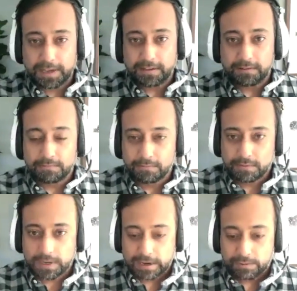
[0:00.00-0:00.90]
being
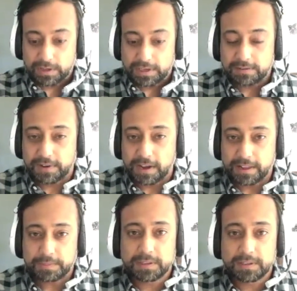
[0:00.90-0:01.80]
really
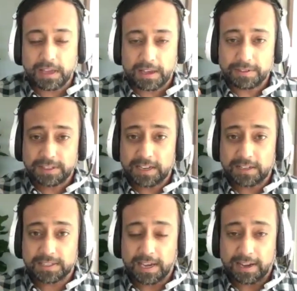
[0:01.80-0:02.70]
developed,
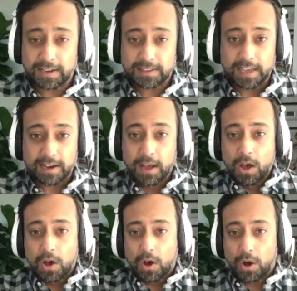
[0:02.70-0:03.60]
FDA decided that
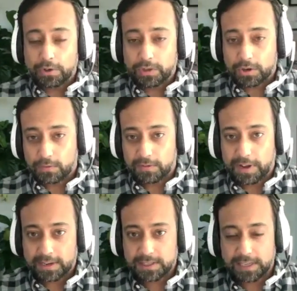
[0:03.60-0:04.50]
all the
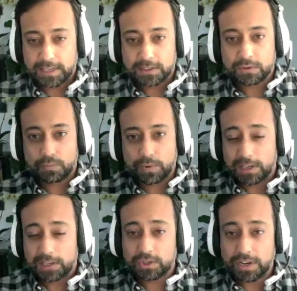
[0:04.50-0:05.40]
COVID vaccines
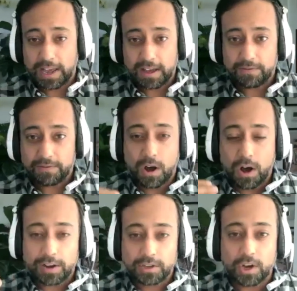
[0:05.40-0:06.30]
really should have
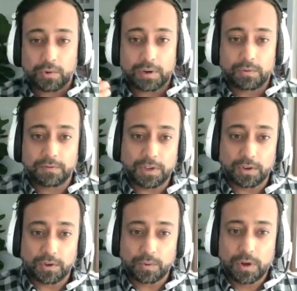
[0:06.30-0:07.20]
ongoing
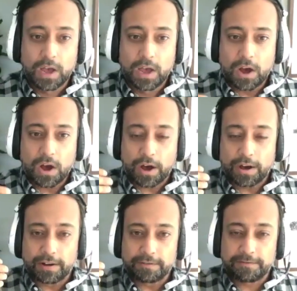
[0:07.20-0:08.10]
review
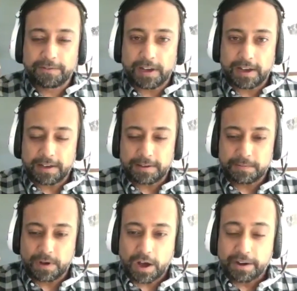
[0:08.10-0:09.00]
of
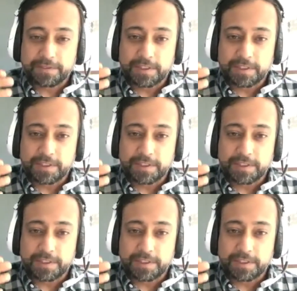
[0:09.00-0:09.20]
the